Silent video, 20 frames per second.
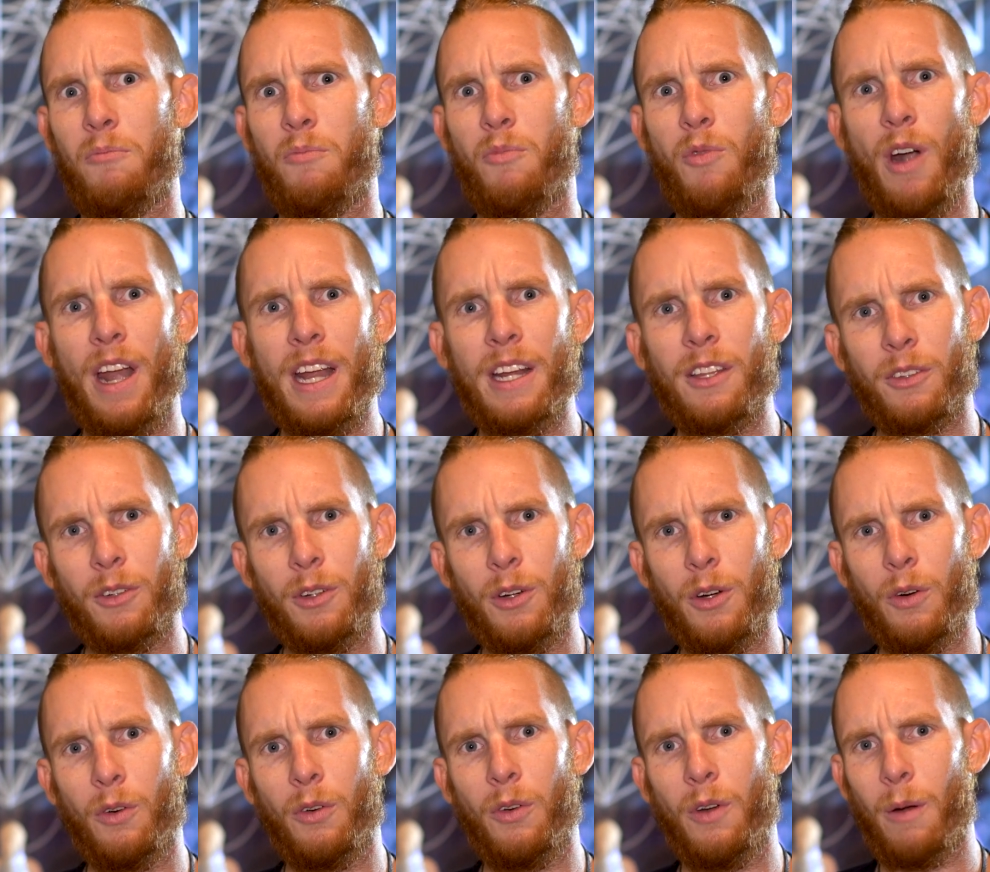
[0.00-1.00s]

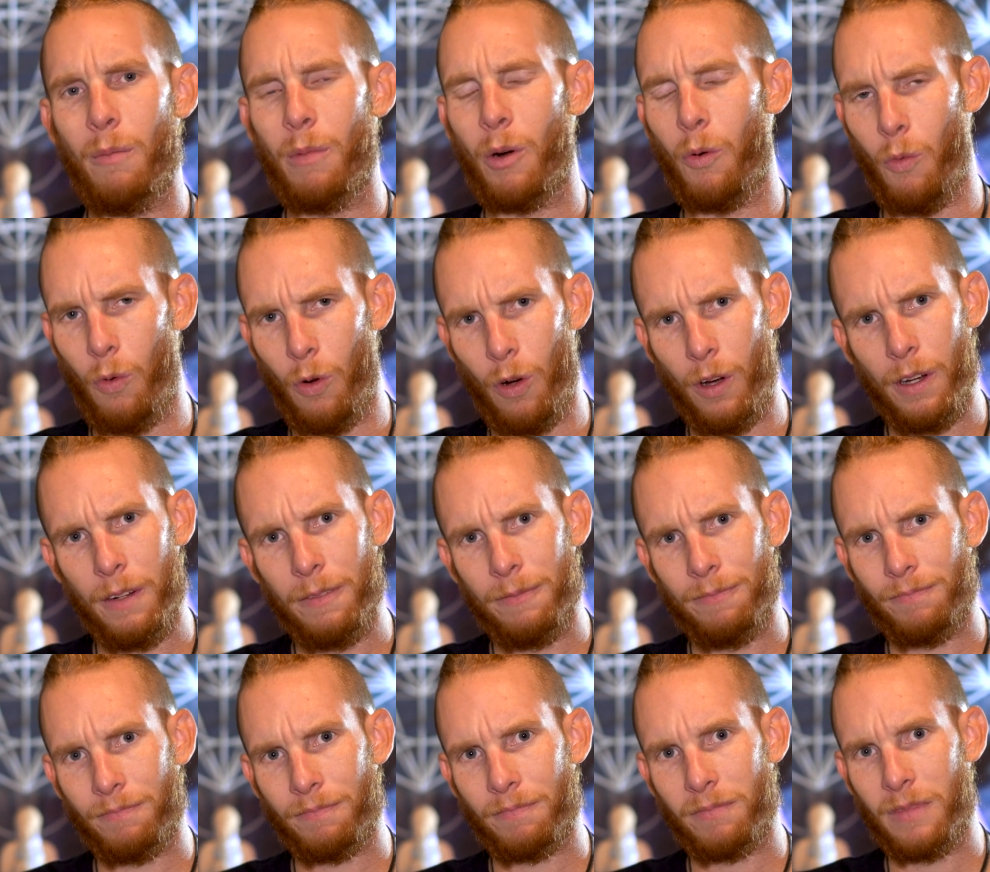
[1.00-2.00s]
breakthrough, number one,
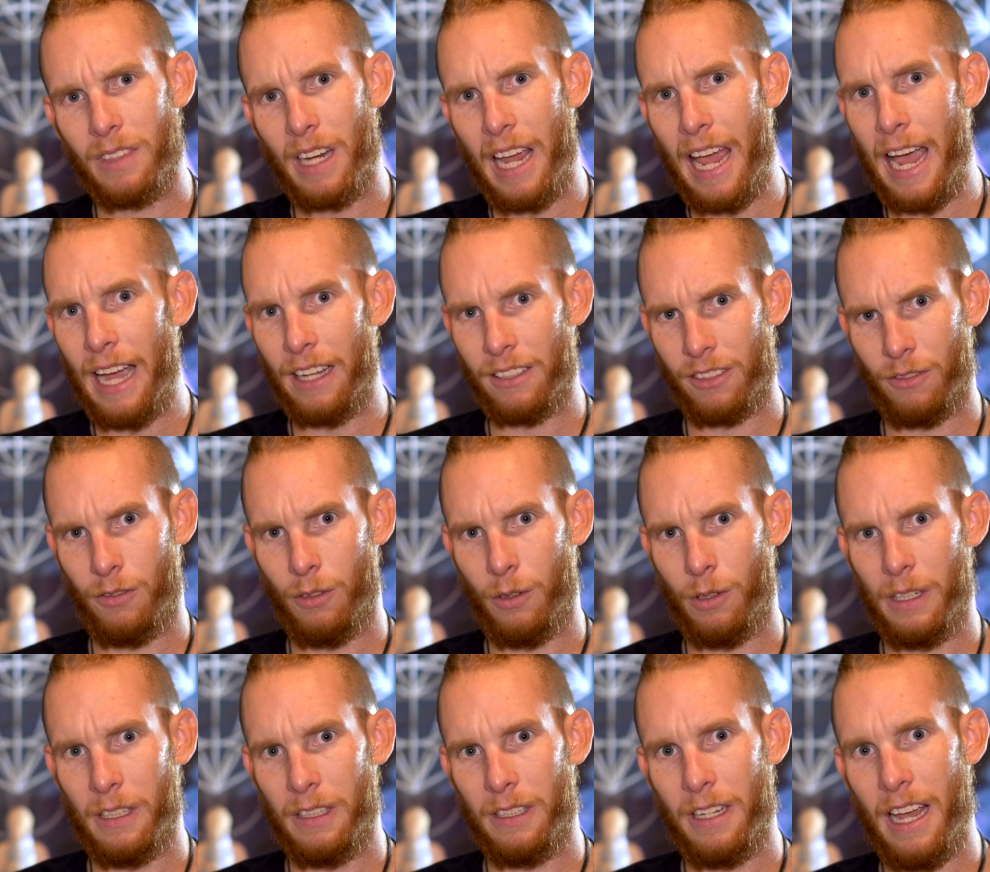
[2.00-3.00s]
ask
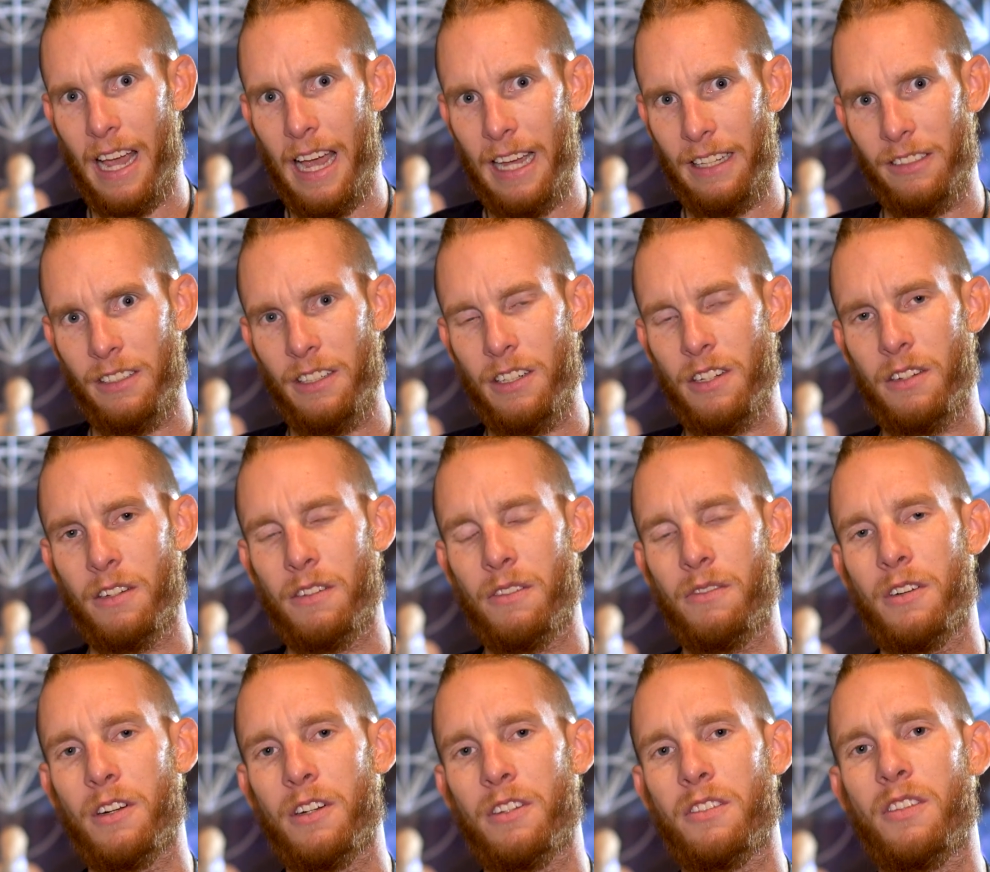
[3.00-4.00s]
for it. Ask the
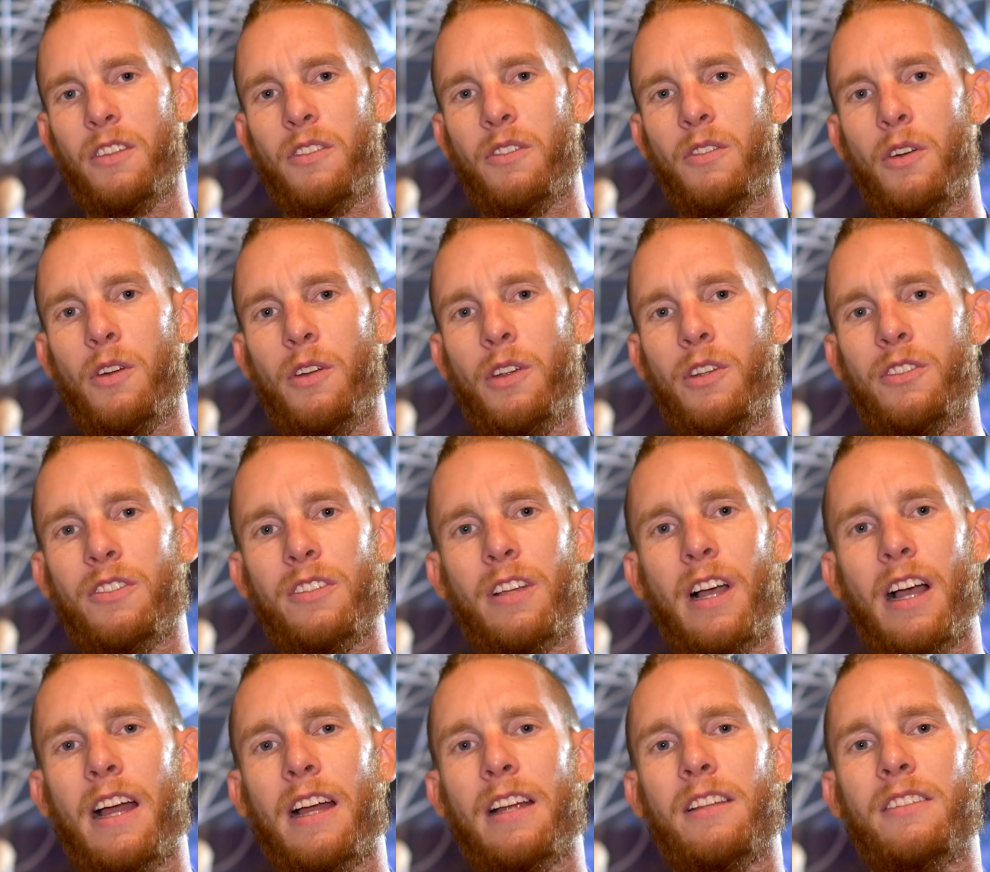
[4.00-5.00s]
universe to throw you
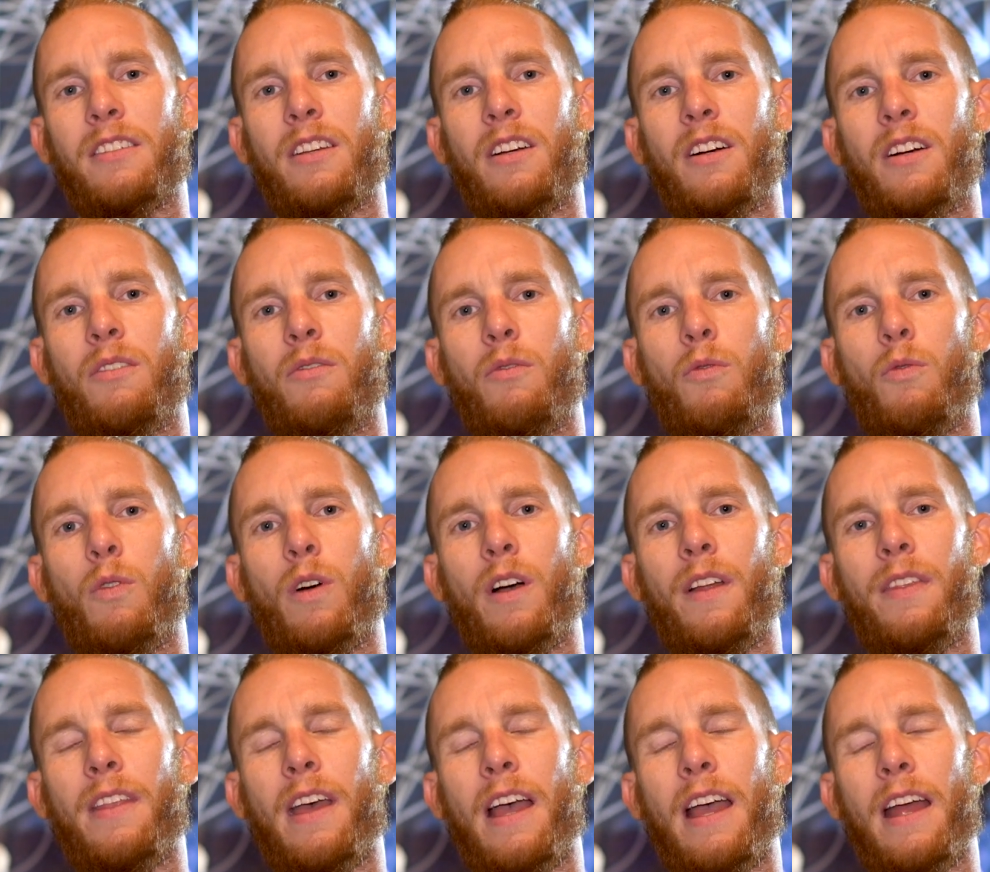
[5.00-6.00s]
signs of
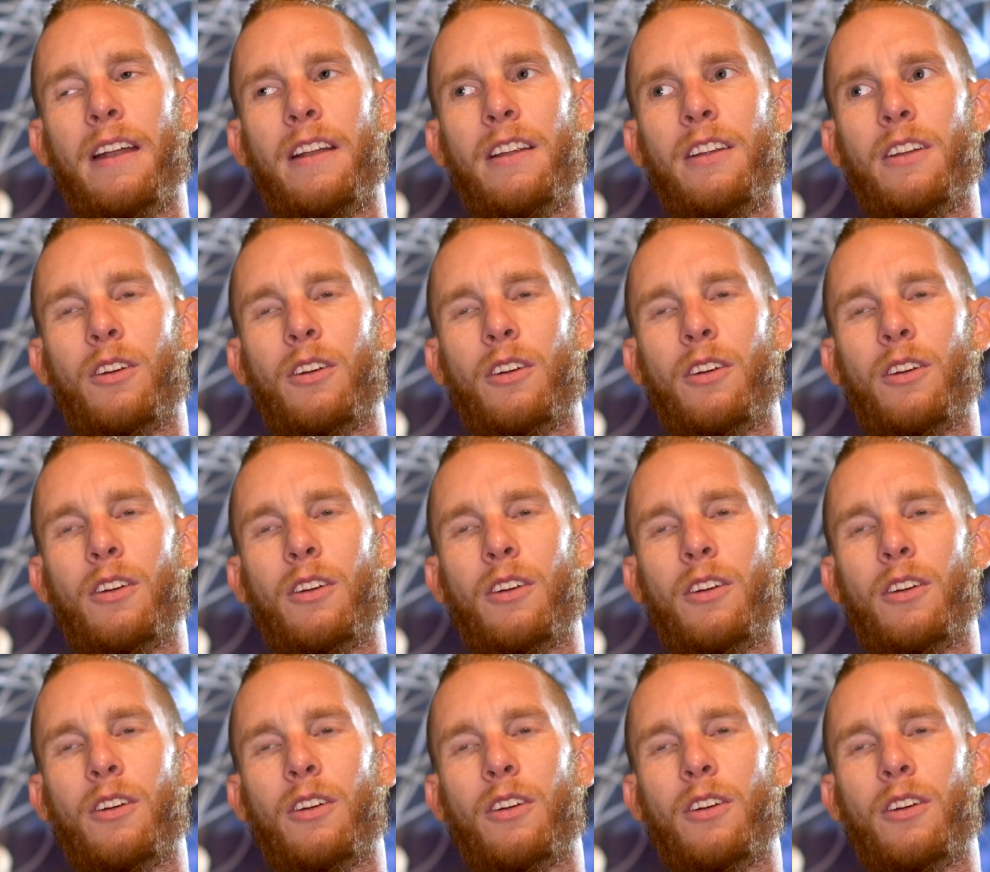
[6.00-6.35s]
what that,